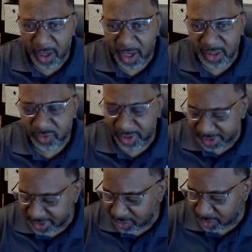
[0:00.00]
how tricky
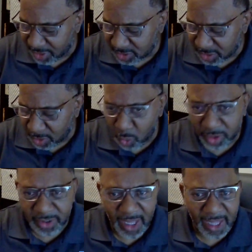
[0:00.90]
dental is. I
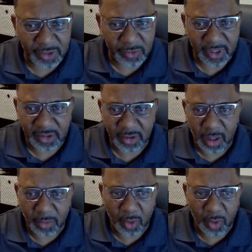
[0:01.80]
wanted to ask you just a couple